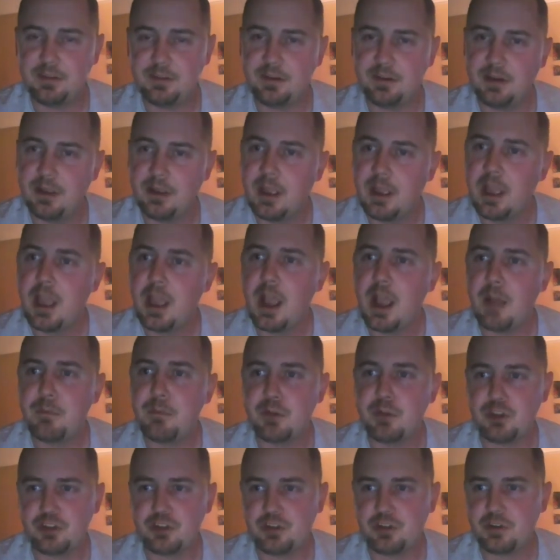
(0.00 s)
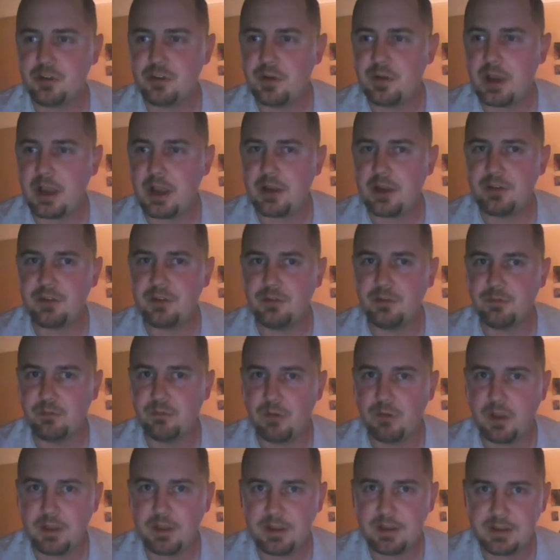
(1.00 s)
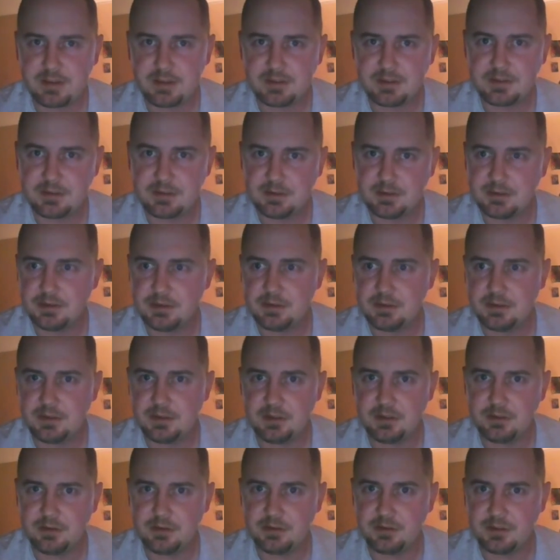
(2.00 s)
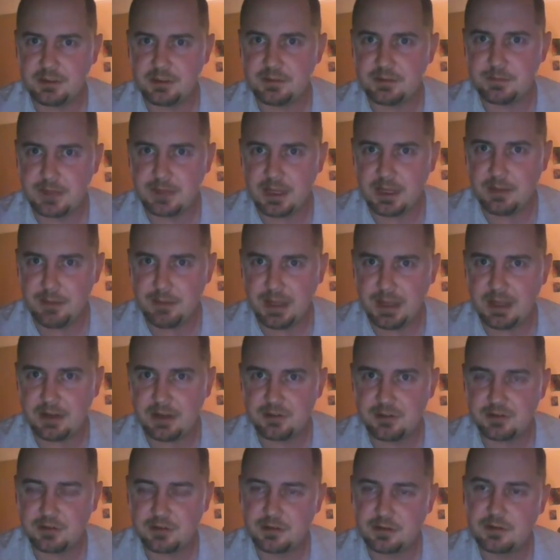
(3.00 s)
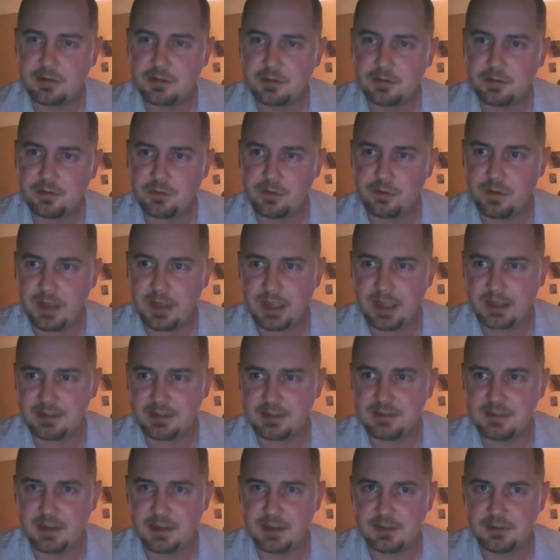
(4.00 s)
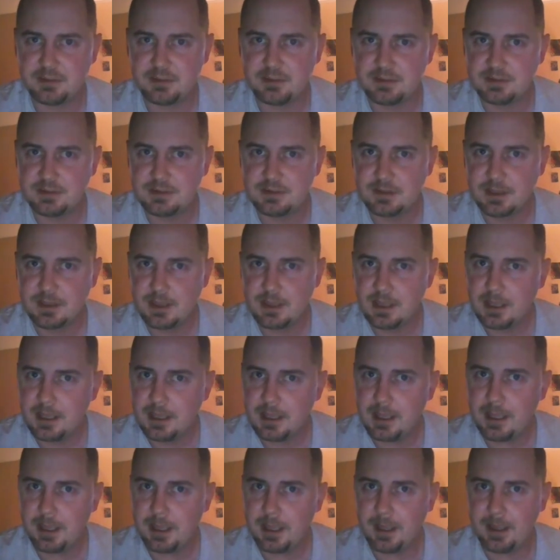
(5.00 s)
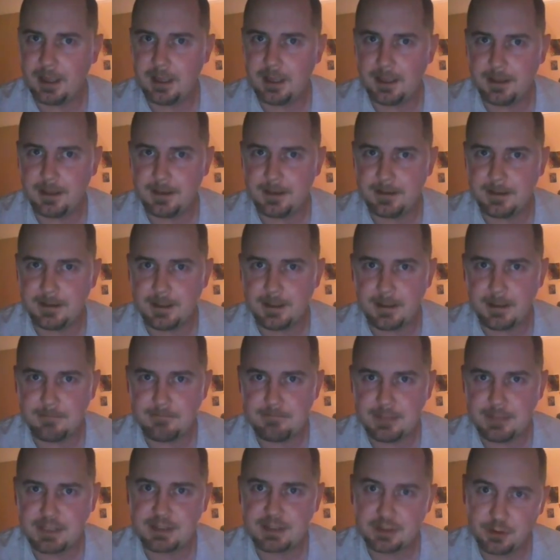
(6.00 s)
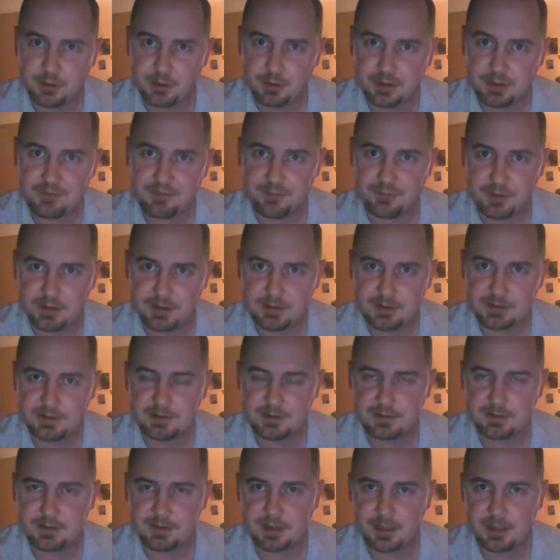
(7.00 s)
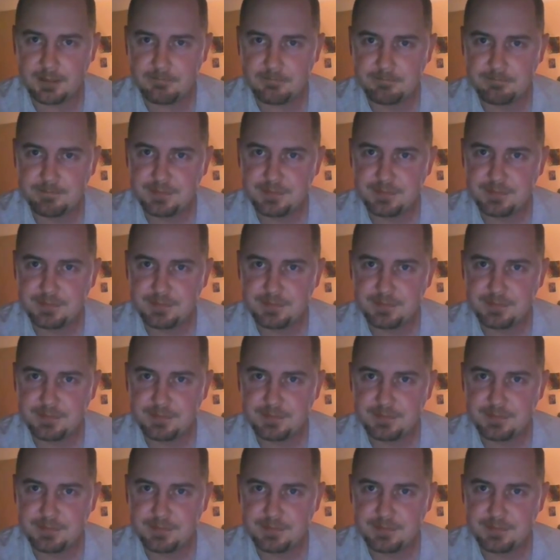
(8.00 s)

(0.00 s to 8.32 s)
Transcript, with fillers: And I'm going to show you how to run this in your display manager through X sessions. And um, it's a little different, okay?